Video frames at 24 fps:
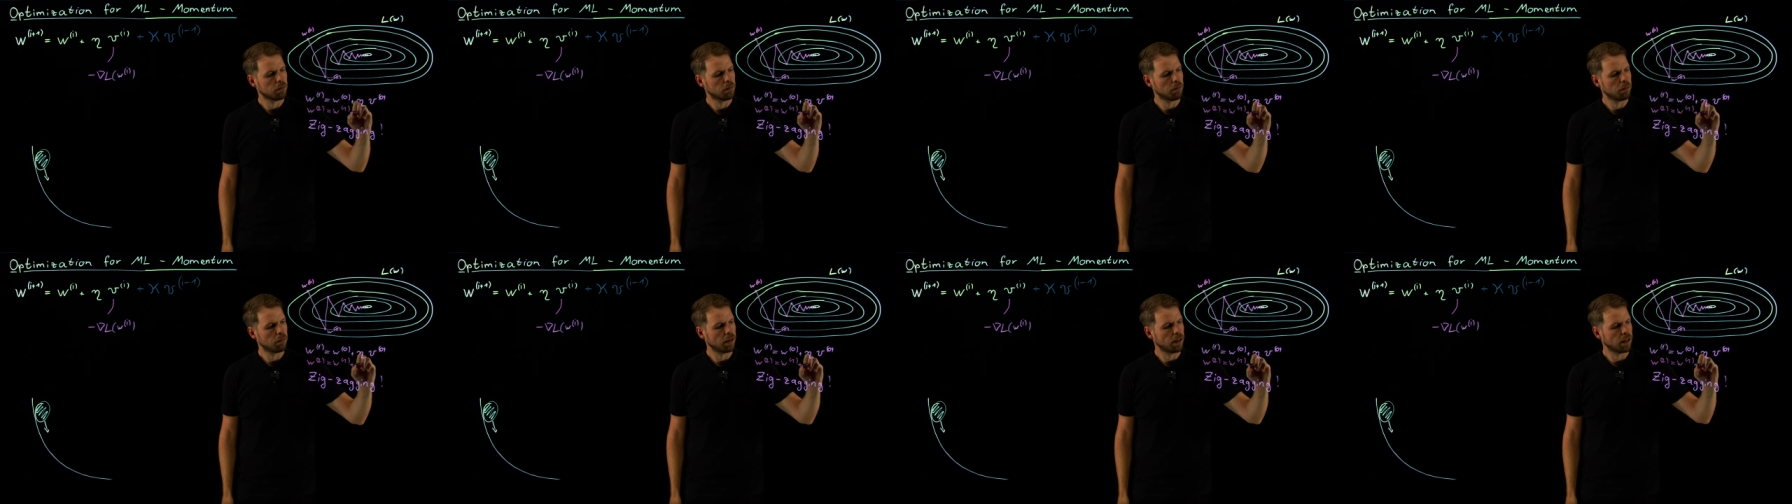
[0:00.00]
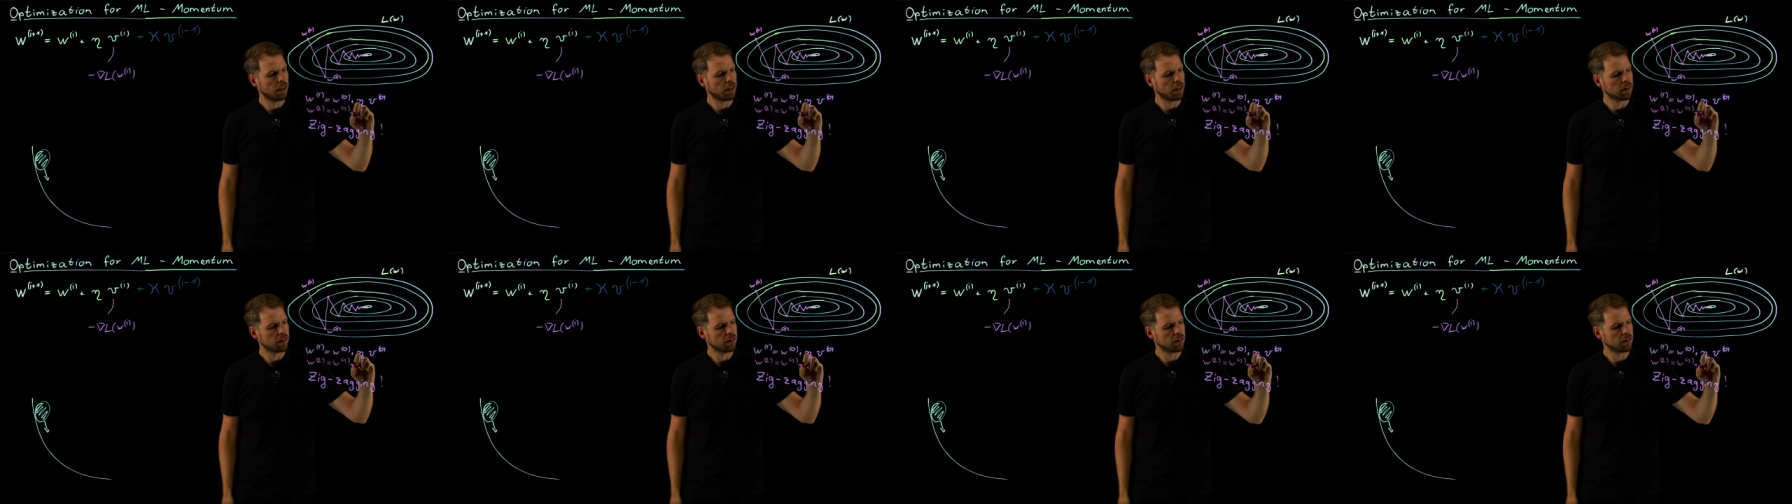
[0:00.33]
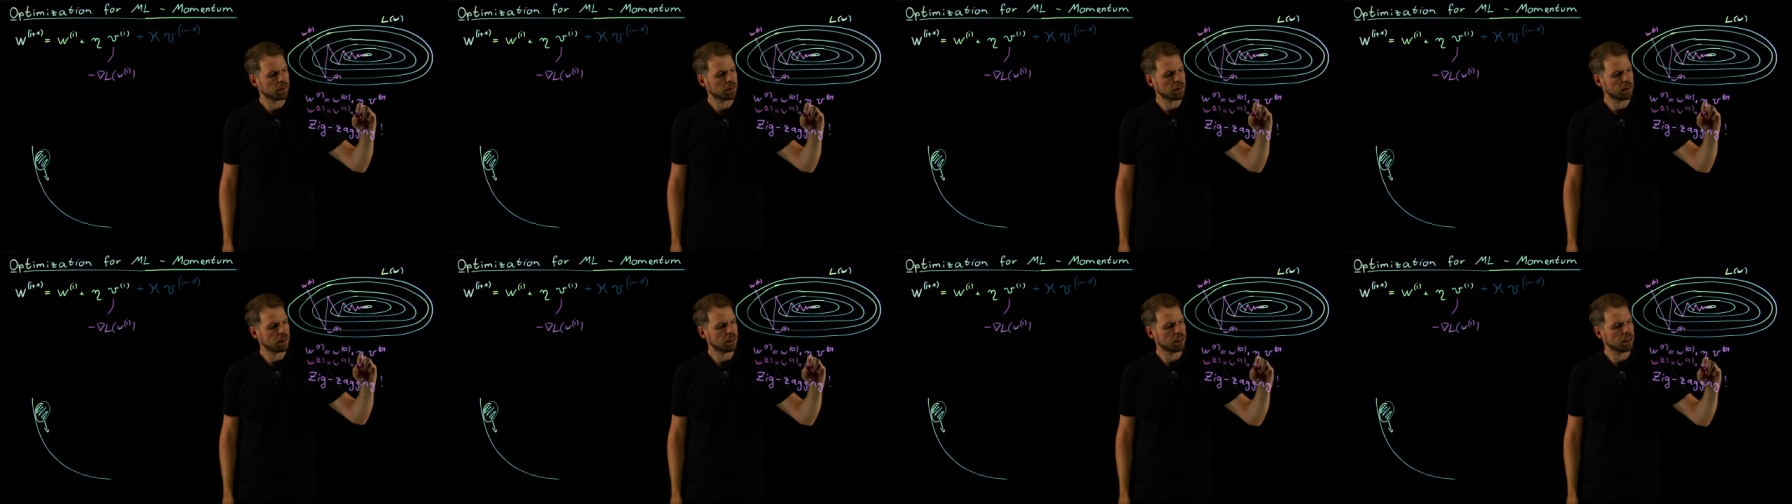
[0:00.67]
plus
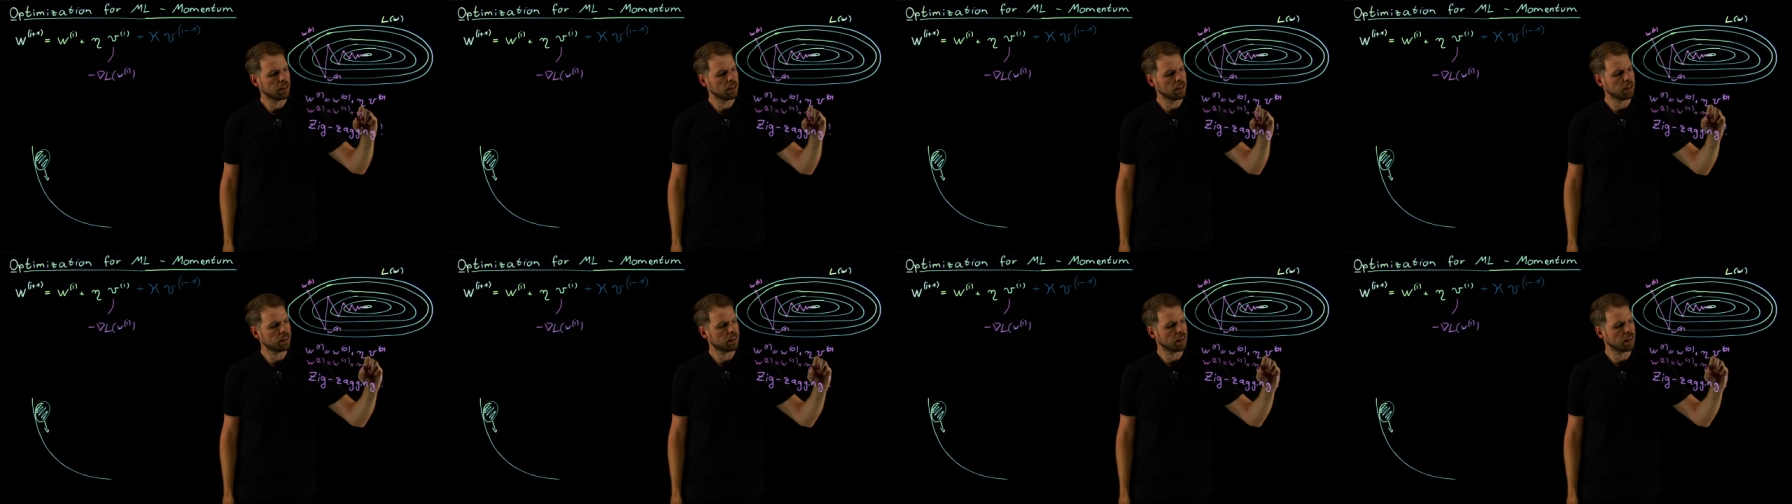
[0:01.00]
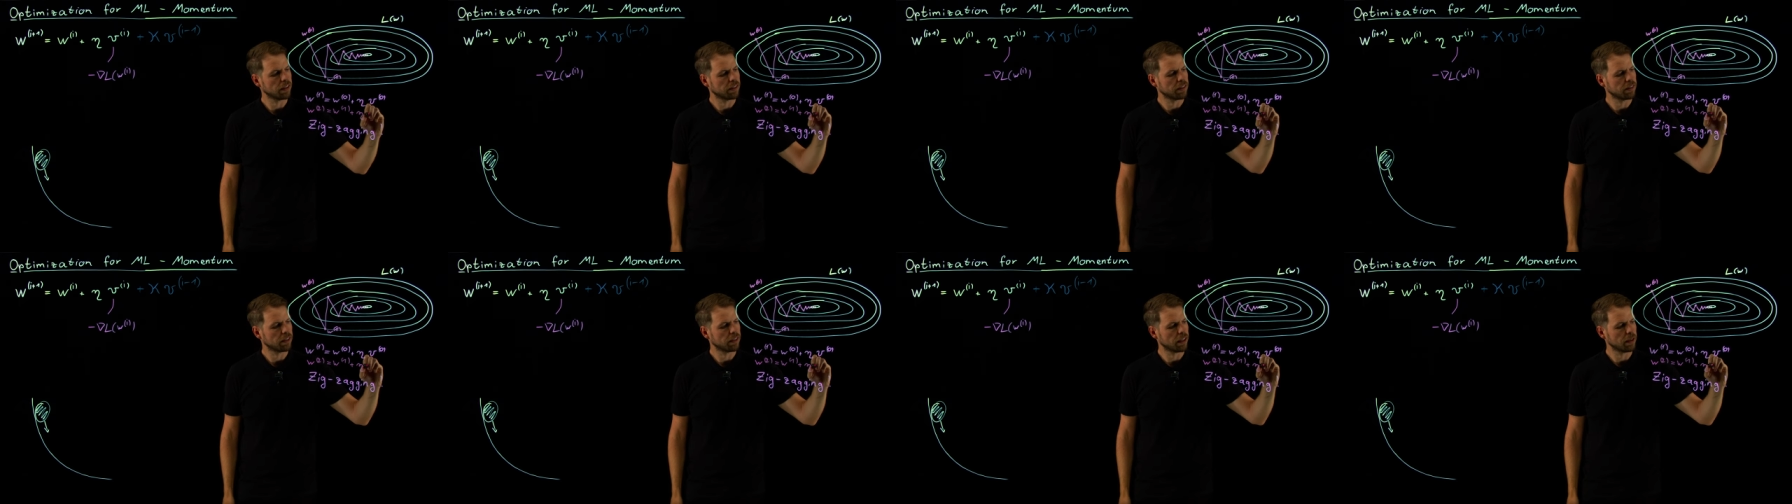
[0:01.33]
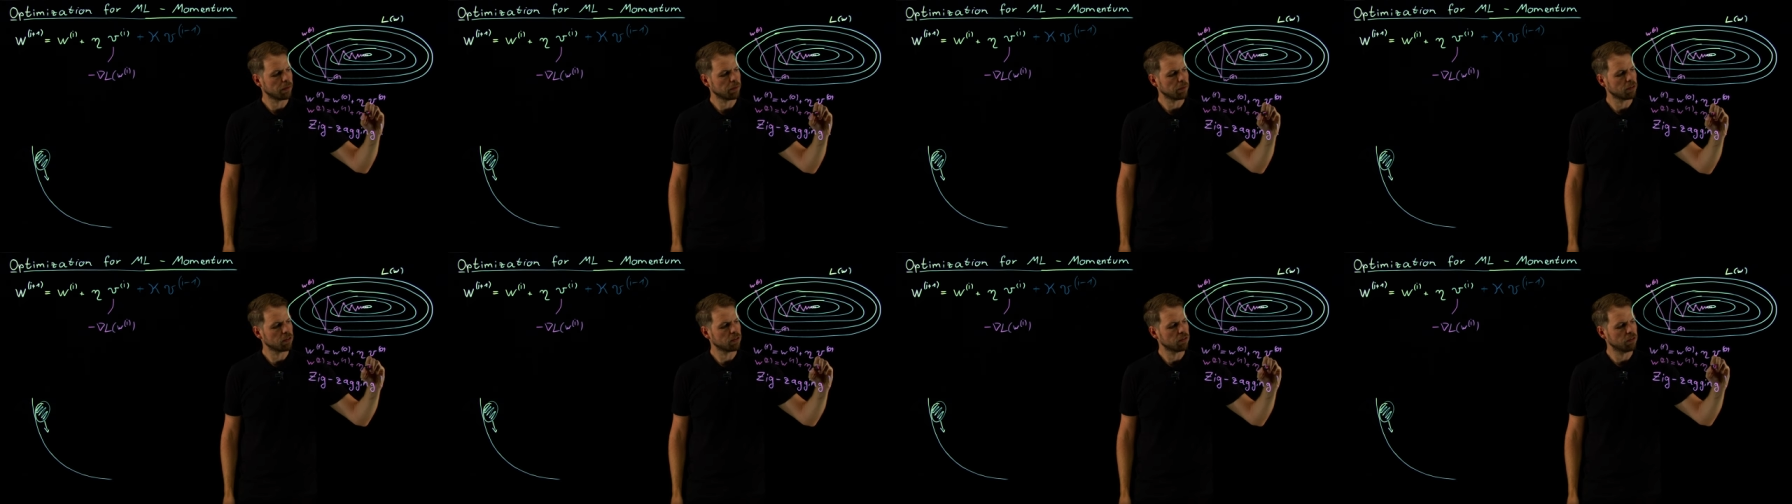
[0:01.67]
eta
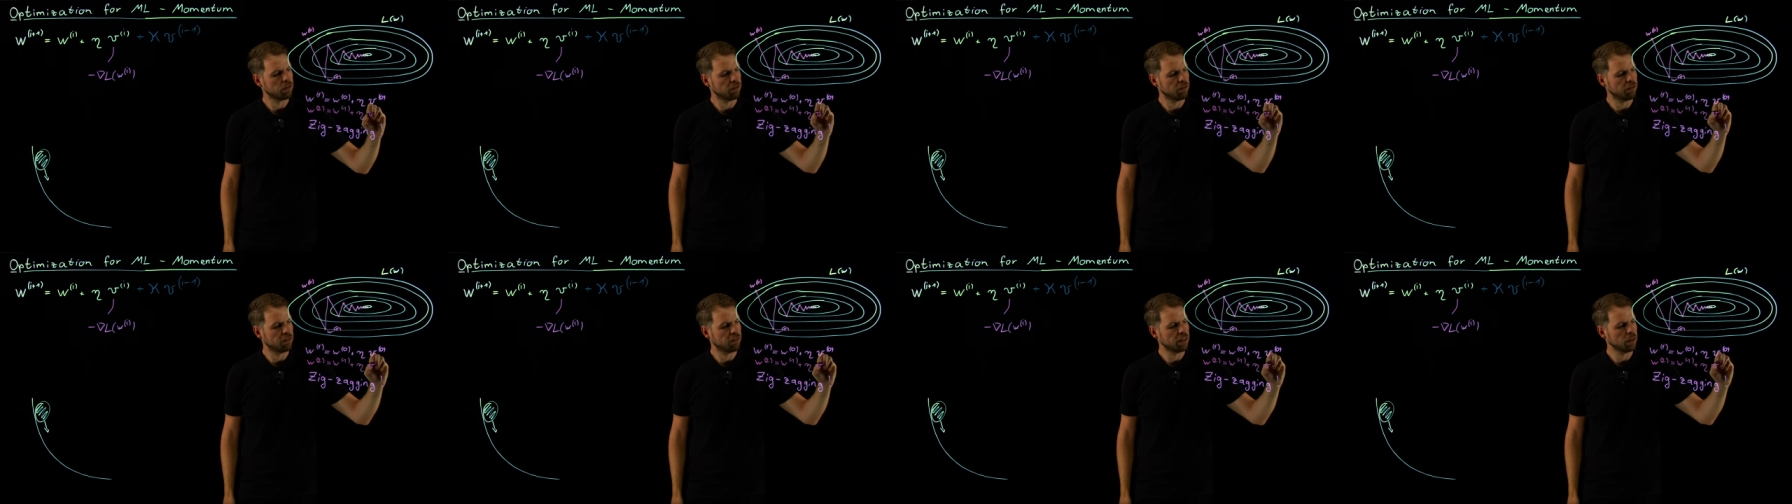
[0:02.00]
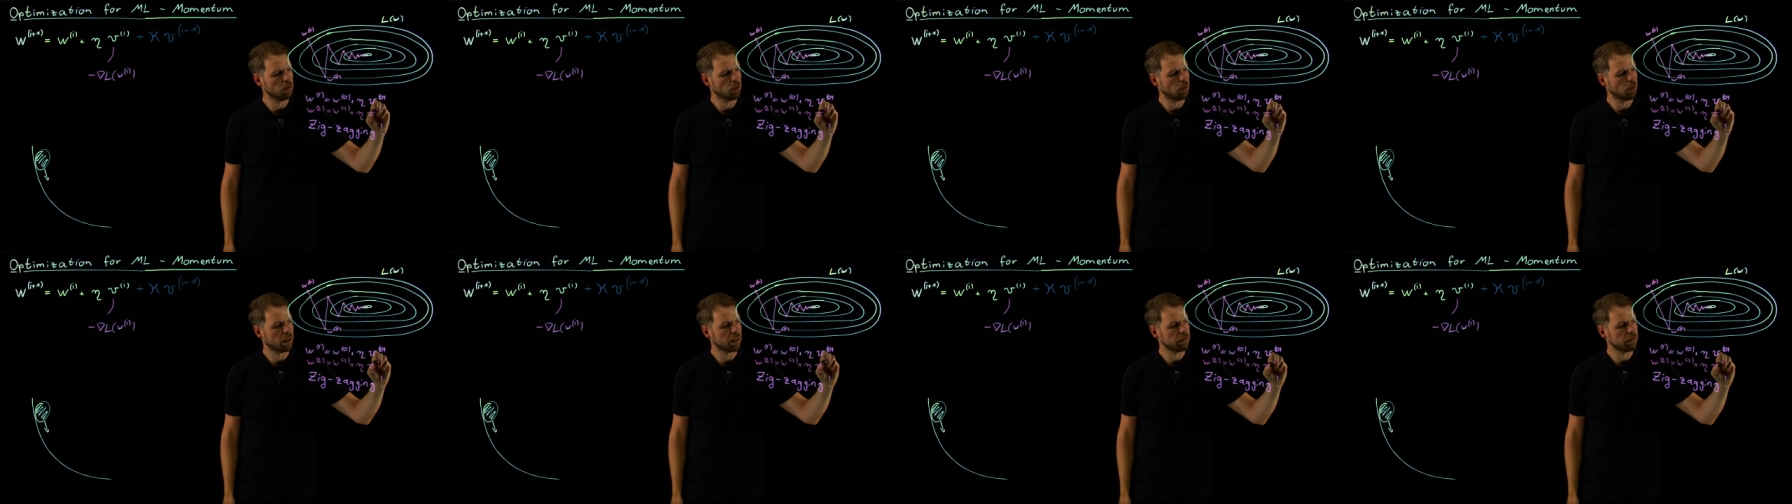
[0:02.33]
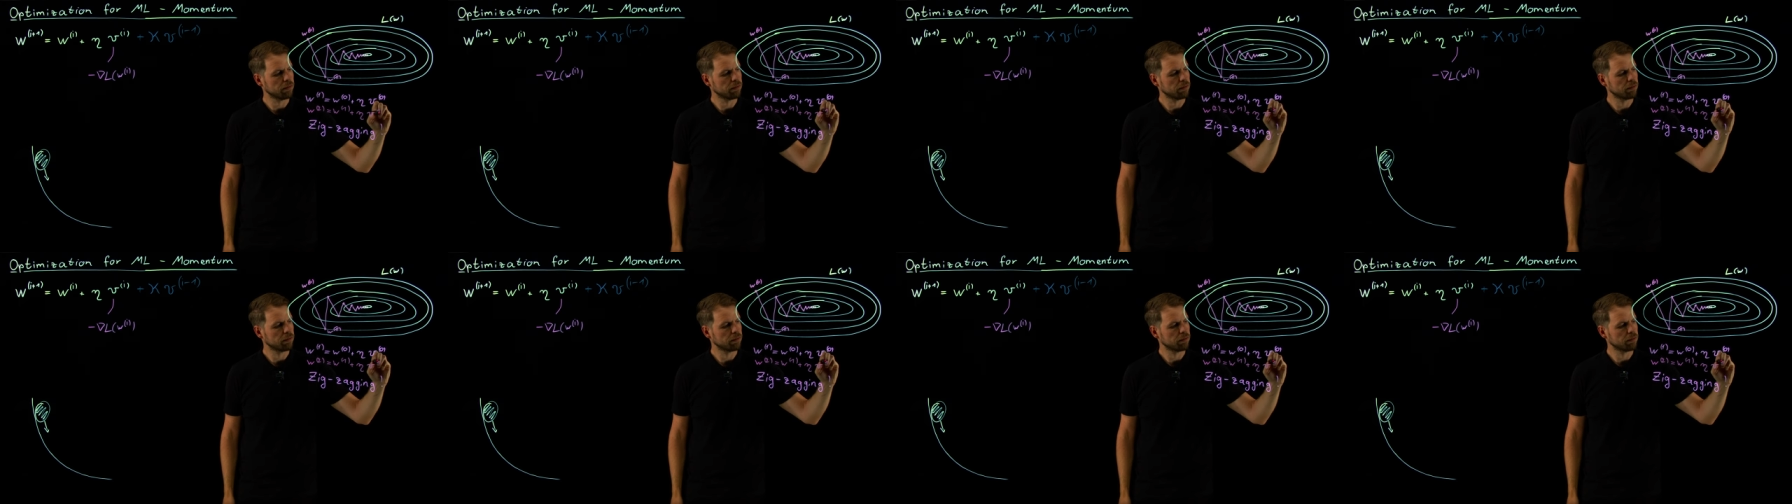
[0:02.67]
times V1,